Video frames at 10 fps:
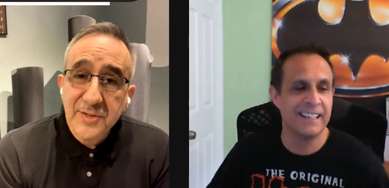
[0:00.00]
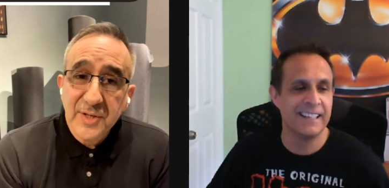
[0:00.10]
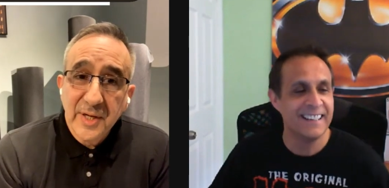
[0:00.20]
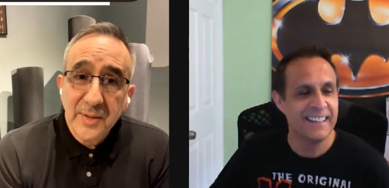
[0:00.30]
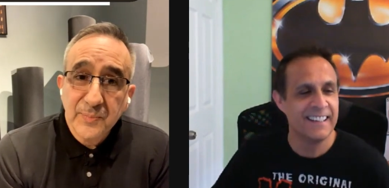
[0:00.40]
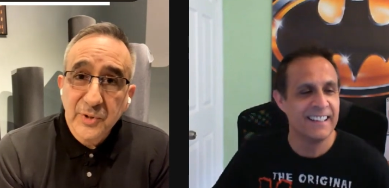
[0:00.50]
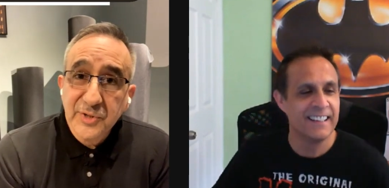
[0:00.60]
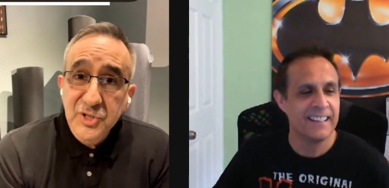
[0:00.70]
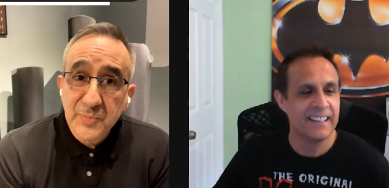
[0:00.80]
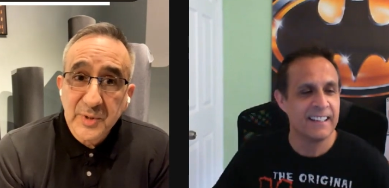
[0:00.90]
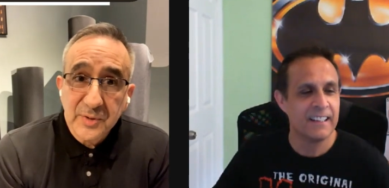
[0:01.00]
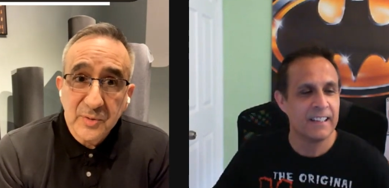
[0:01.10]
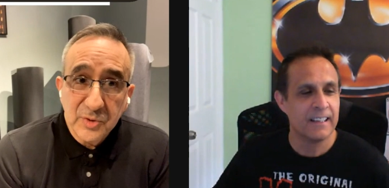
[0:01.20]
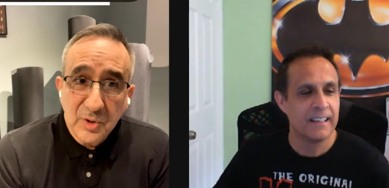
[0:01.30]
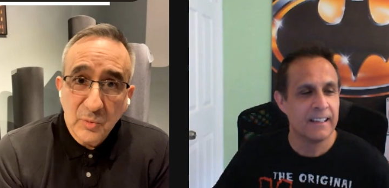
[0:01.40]
Speaker 1: as a participant,
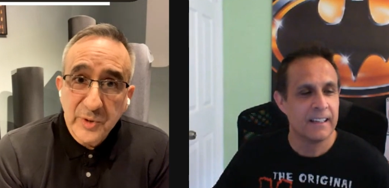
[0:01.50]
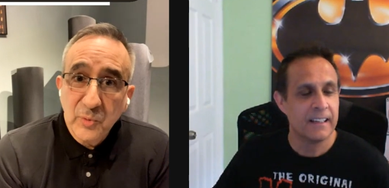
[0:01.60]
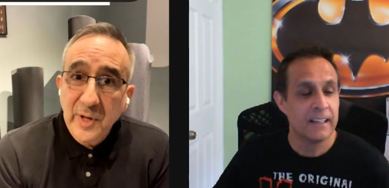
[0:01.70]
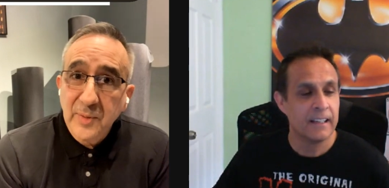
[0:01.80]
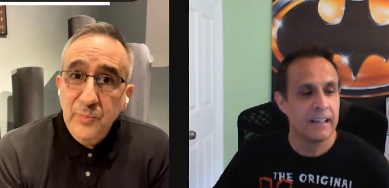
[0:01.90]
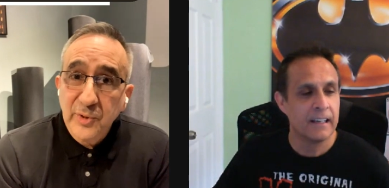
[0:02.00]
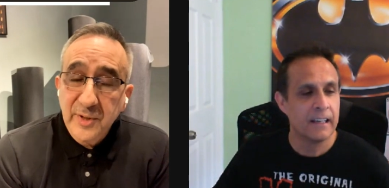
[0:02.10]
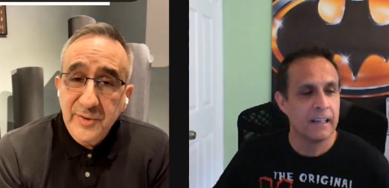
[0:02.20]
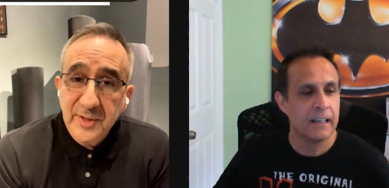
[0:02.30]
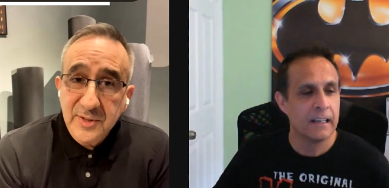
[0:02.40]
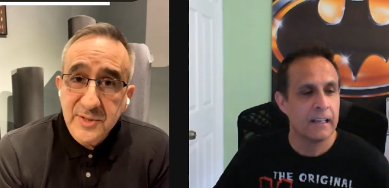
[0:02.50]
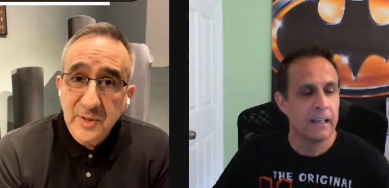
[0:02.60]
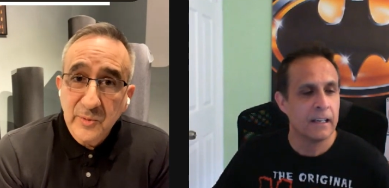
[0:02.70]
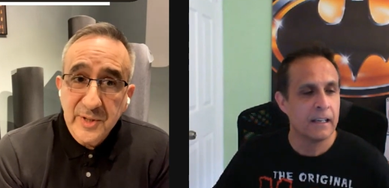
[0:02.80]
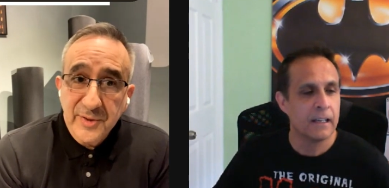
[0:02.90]
you know, we want to bring things
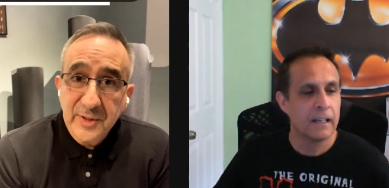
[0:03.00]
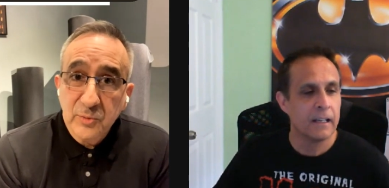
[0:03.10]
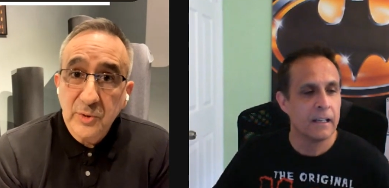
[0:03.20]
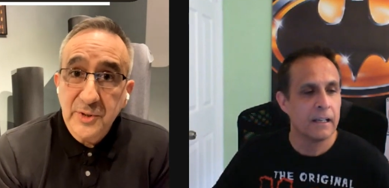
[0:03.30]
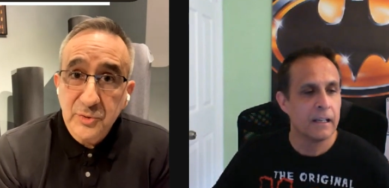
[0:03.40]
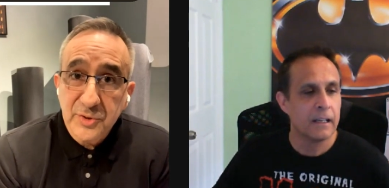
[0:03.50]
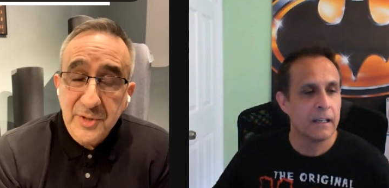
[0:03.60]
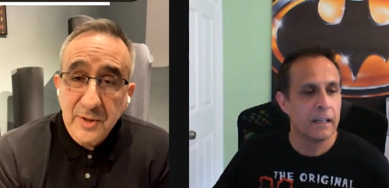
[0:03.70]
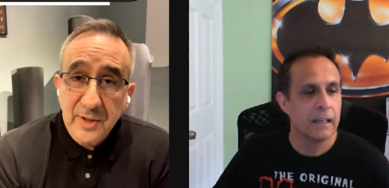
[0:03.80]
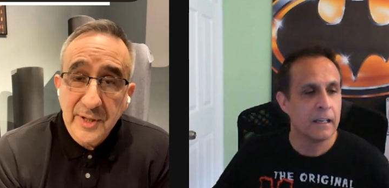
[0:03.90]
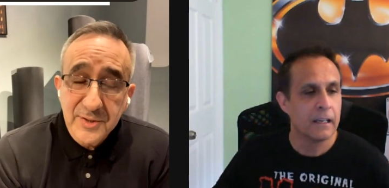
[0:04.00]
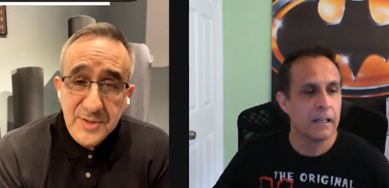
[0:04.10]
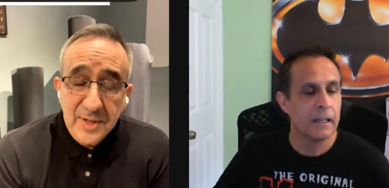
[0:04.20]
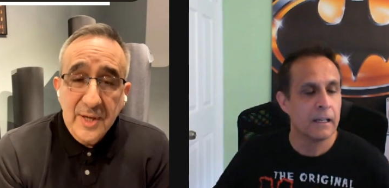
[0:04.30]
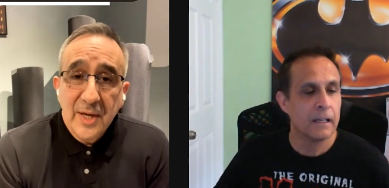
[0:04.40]
that we think will interest our
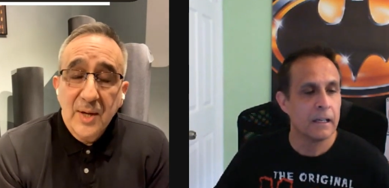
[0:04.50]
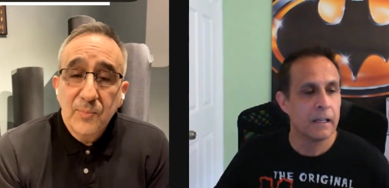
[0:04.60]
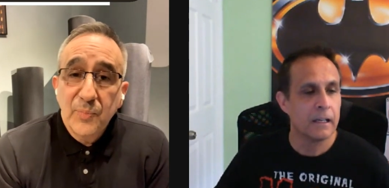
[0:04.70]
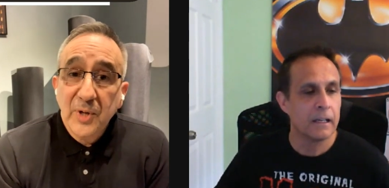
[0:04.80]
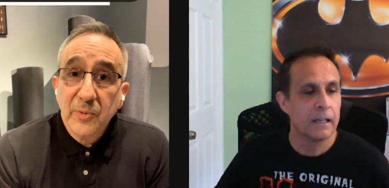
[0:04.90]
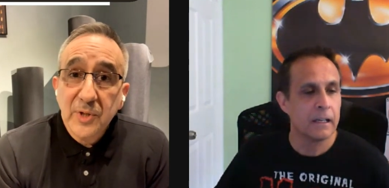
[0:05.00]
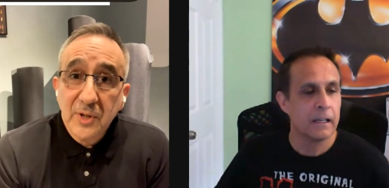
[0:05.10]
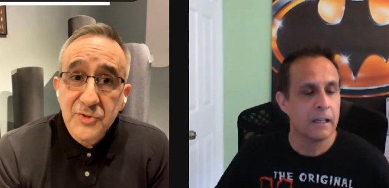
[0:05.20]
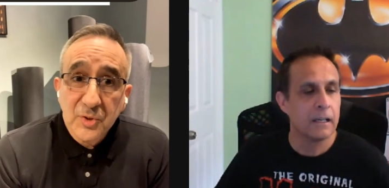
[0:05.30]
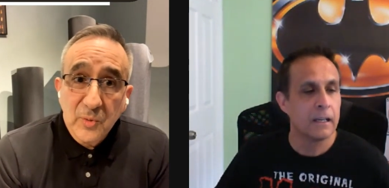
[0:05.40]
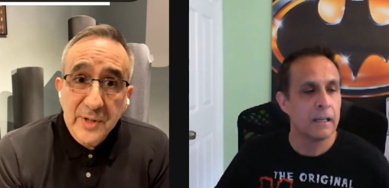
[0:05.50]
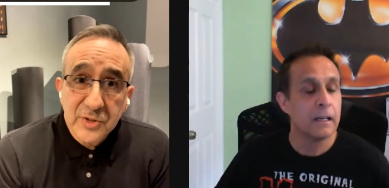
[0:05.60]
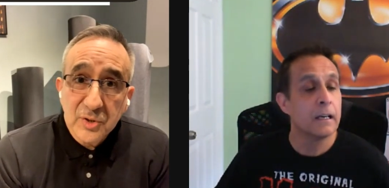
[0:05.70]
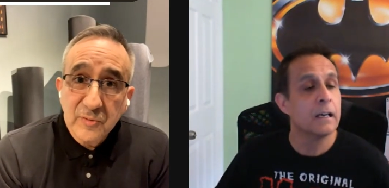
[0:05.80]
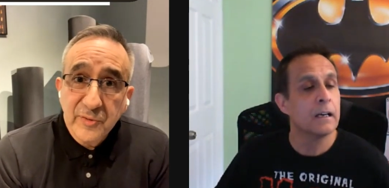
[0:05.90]
clients, but we also want
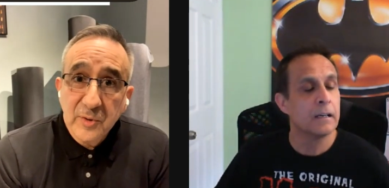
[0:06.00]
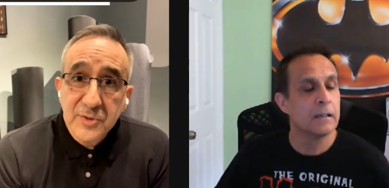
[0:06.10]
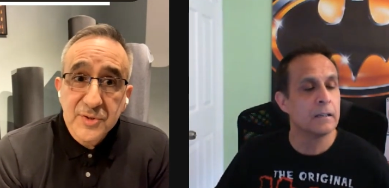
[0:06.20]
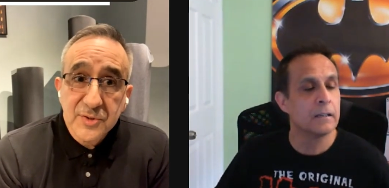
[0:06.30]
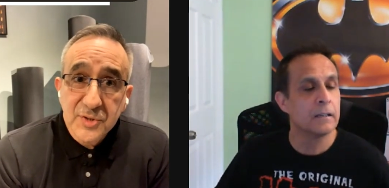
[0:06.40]
to show folks